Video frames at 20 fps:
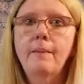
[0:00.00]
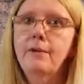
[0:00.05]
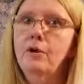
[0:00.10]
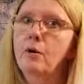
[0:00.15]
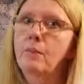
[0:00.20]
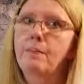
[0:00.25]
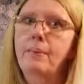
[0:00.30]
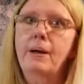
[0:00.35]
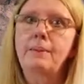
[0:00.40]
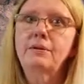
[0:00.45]

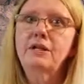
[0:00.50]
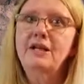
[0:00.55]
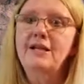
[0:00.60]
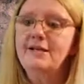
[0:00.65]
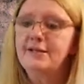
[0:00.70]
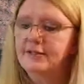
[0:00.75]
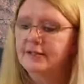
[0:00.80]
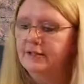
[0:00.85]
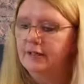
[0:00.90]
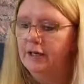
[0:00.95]
your
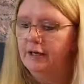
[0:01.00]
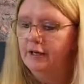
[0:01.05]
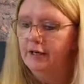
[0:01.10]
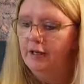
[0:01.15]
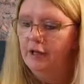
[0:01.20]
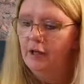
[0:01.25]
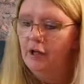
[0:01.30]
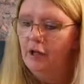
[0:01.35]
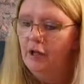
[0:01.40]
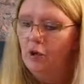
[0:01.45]
bubblies,
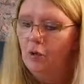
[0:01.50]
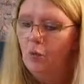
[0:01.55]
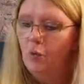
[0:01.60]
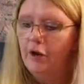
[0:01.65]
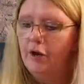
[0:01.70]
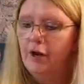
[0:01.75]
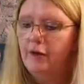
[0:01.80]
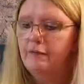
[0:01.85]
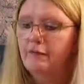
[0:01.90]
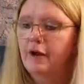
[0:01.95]

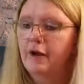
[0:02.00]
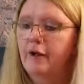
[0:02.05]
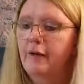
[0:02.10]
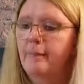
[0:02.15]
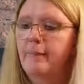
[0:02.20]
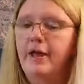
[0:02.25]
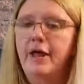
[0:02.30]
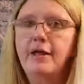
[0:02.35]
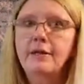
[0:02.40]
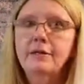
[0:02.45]
what I
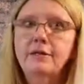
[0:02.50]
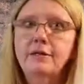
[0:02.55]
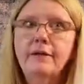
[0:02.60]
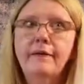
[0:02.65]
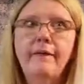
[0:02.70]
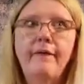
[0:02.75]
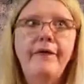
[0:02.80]
recommend